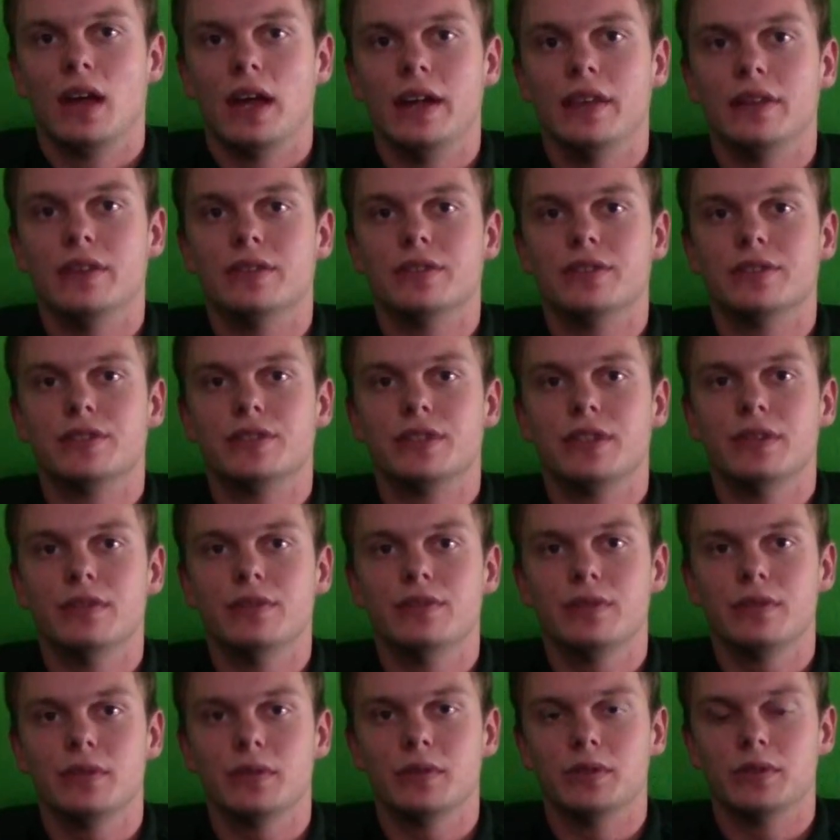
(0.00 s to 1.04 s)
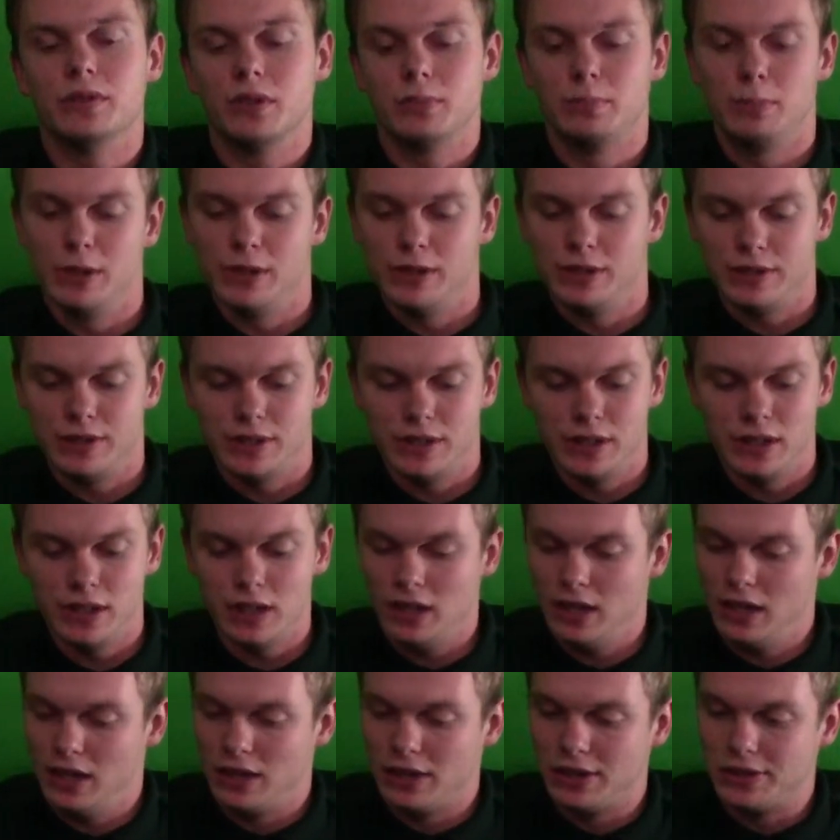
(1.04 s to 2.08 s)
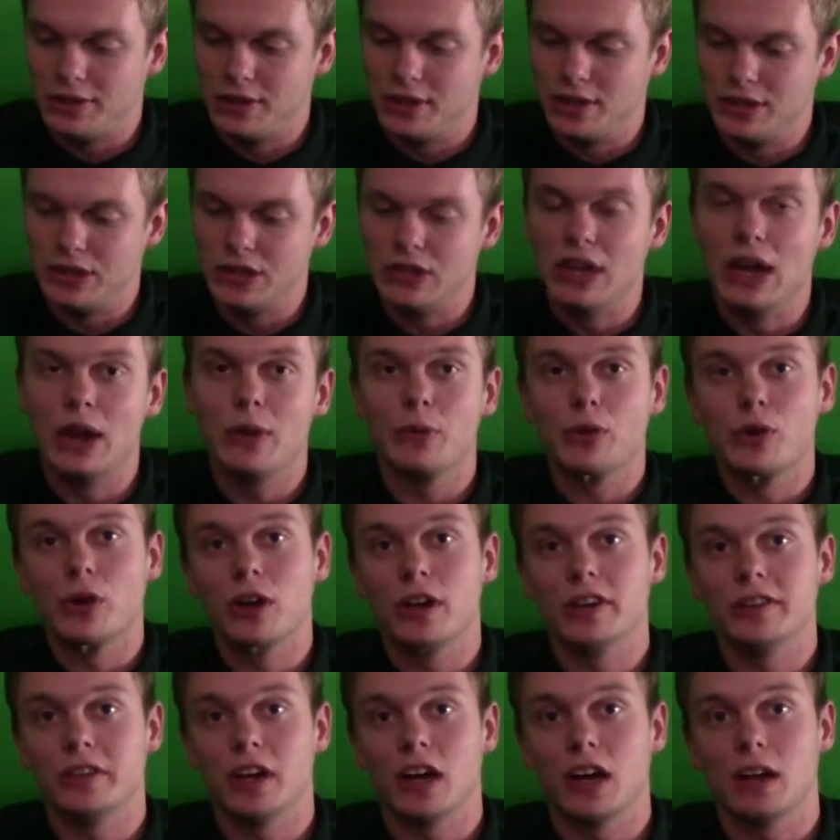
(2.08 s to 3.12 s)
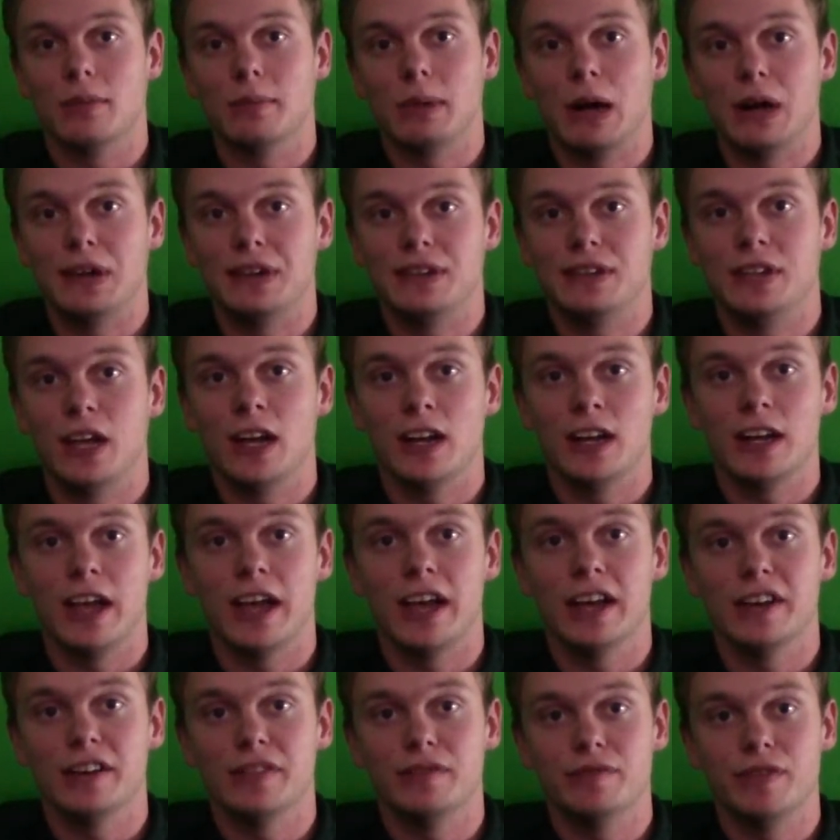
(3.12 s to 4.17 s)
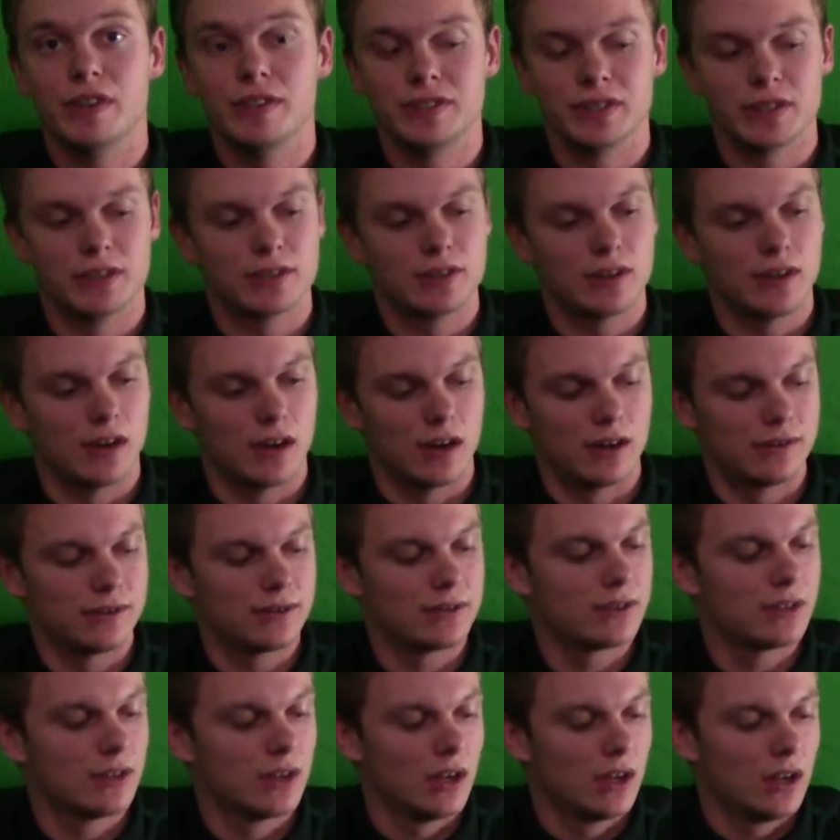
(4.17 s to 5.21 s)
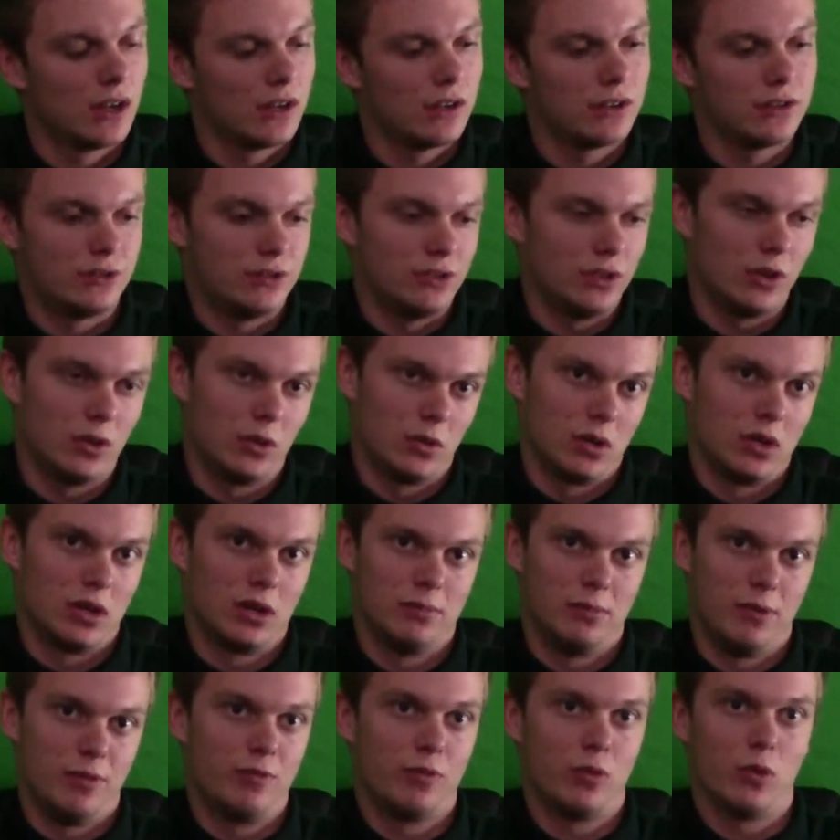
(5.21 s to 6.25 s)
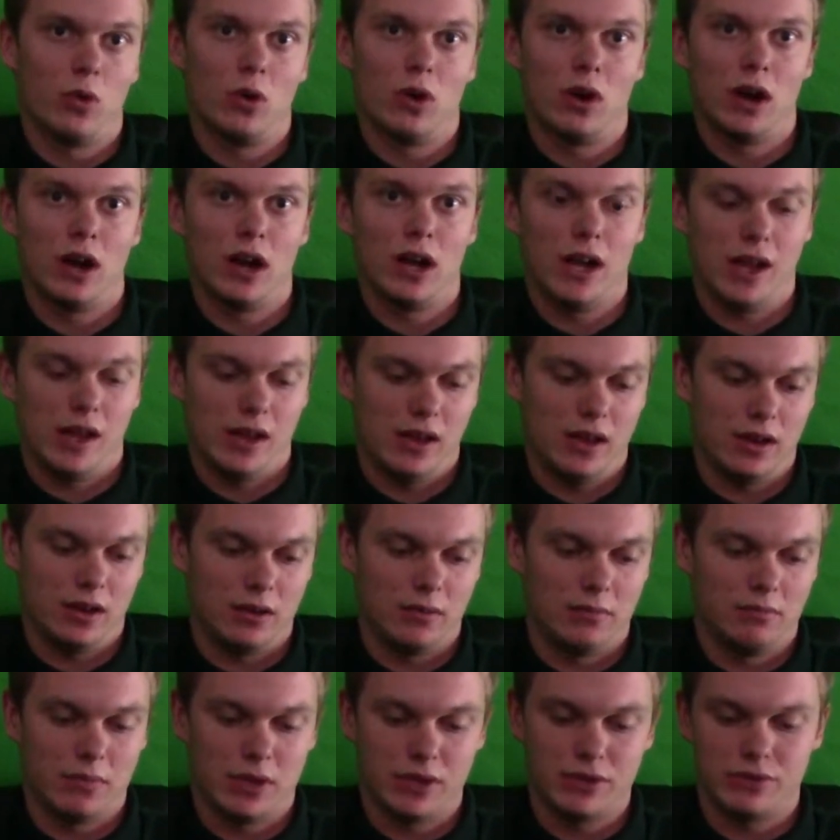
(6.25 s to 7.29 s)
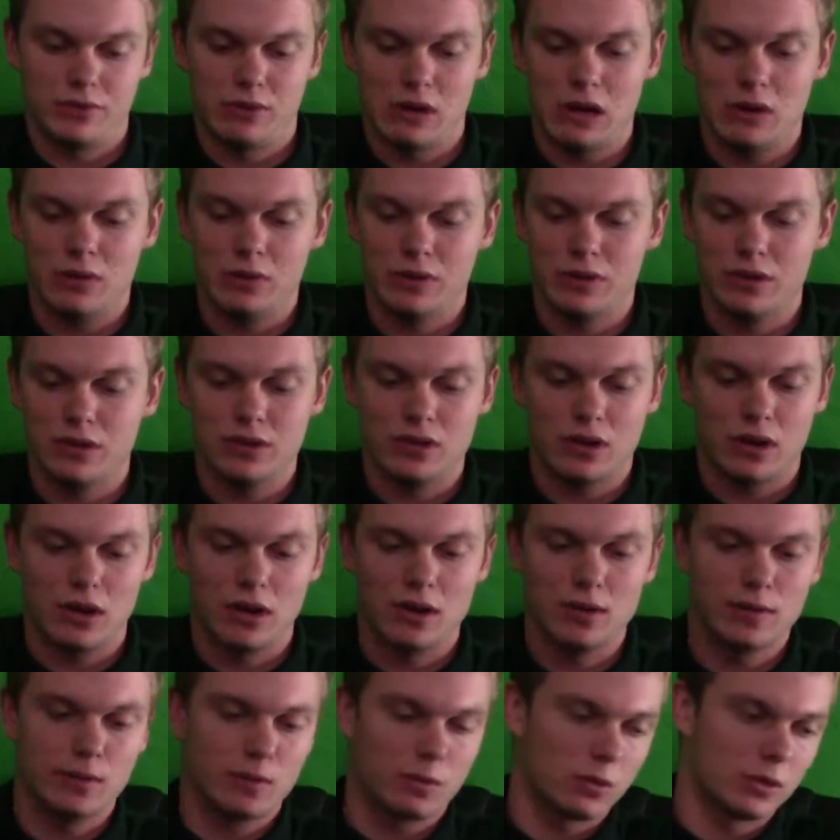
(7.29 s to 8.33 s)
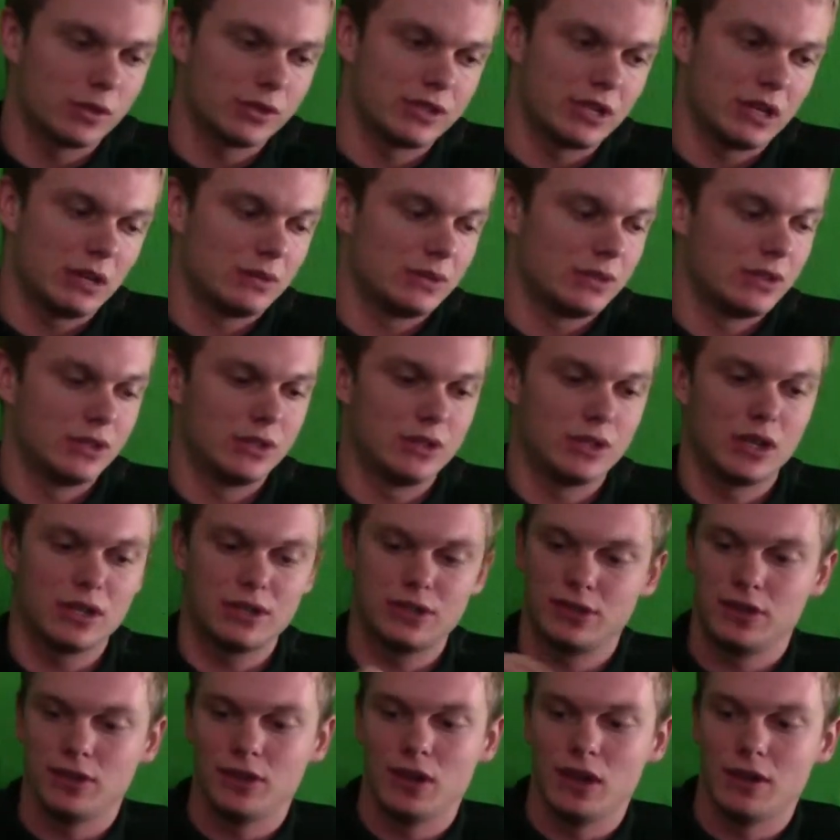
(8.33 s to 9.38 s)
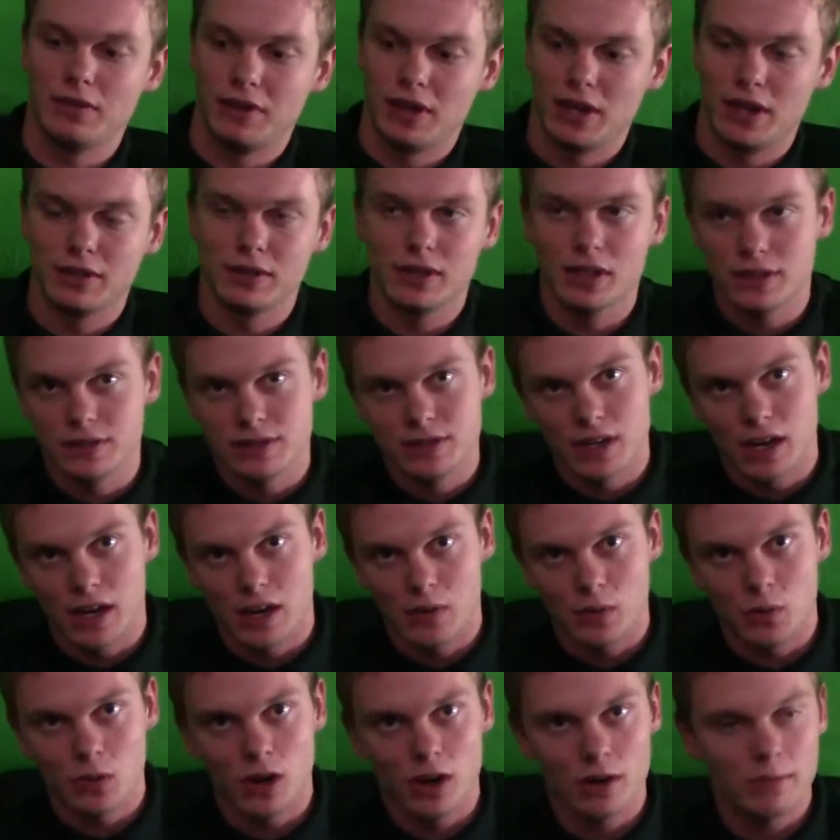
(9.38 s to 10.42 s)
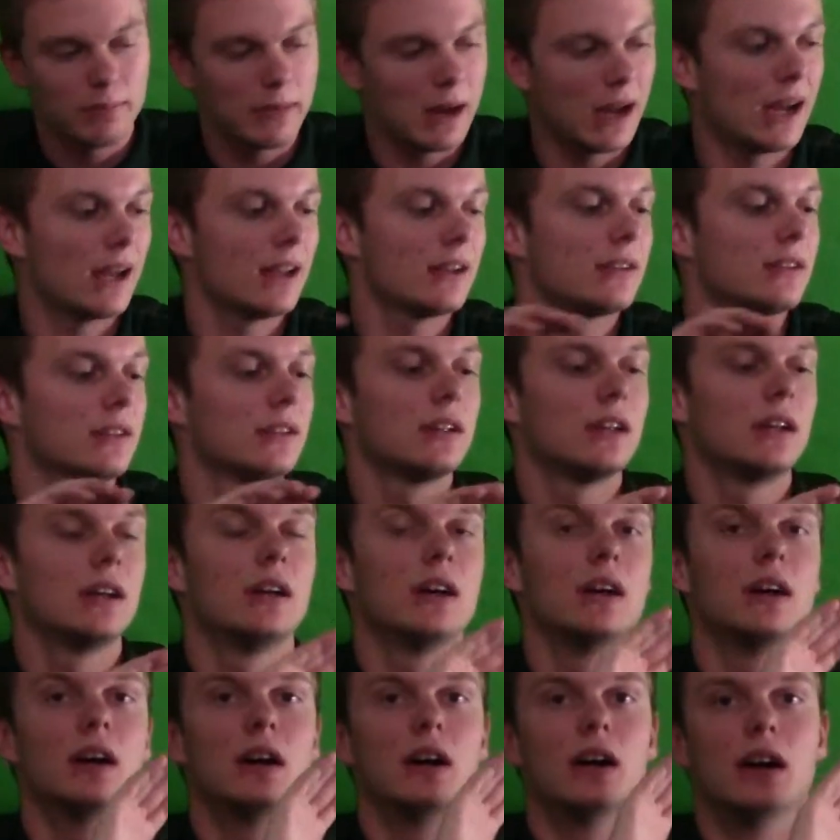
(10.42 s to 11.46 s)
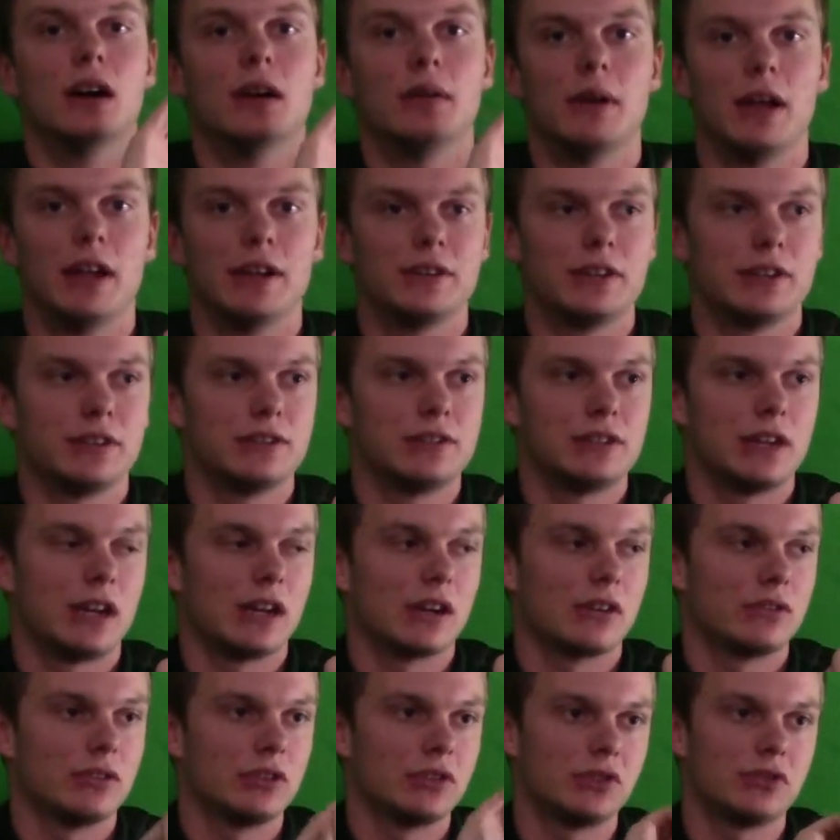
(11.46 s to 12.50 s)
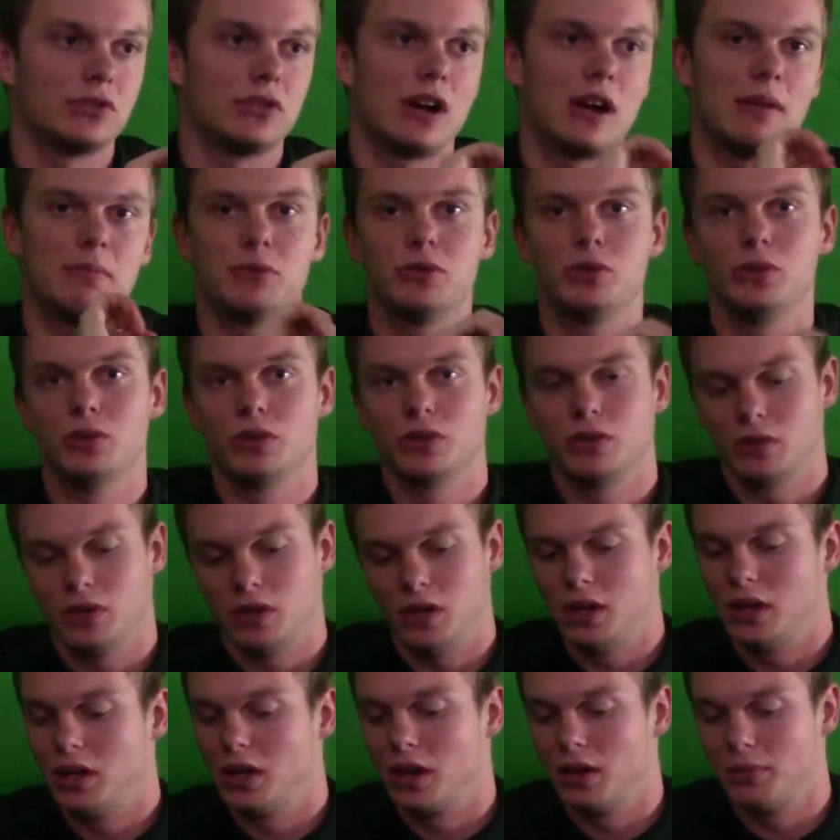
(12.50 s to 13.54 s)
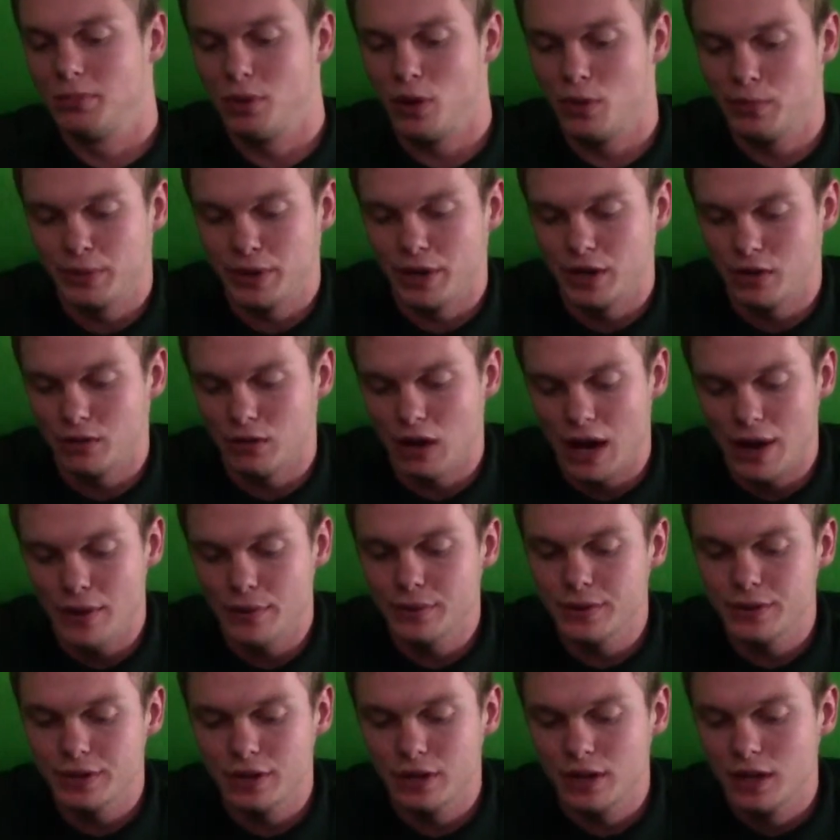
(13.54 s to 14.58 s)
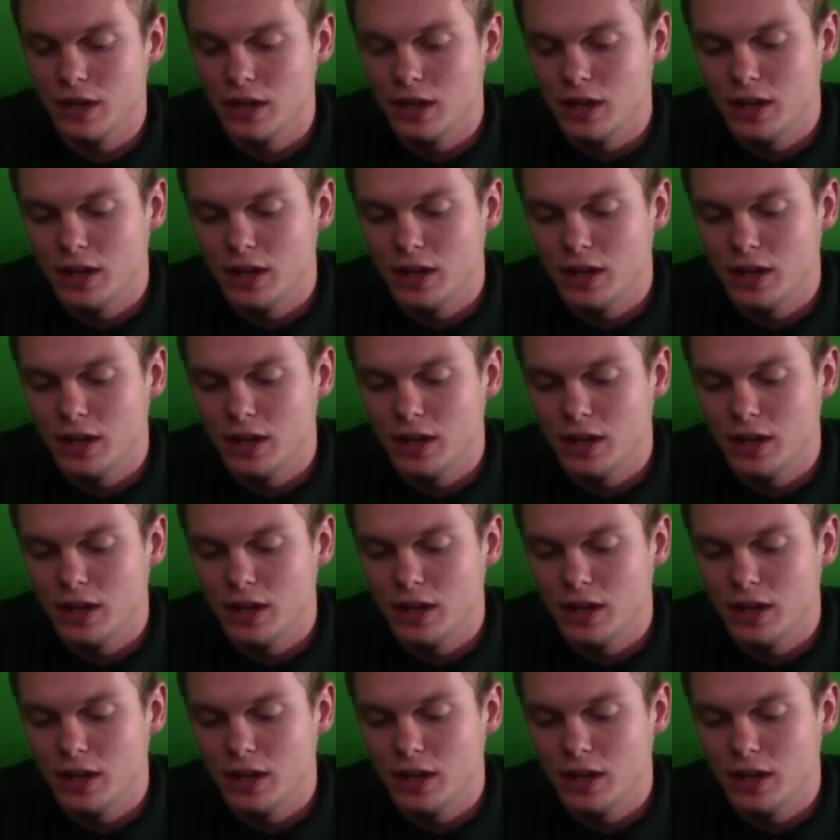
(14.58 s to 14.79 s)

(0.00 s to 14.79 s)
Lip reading: Hey, this is Steven from Legit PC, and today we're going to talk about dedicated Physx cards. So before I mess around with this card, of course, I would suggest that you have an anti-static work mat, anti-static wrist strap to an appropriate ground,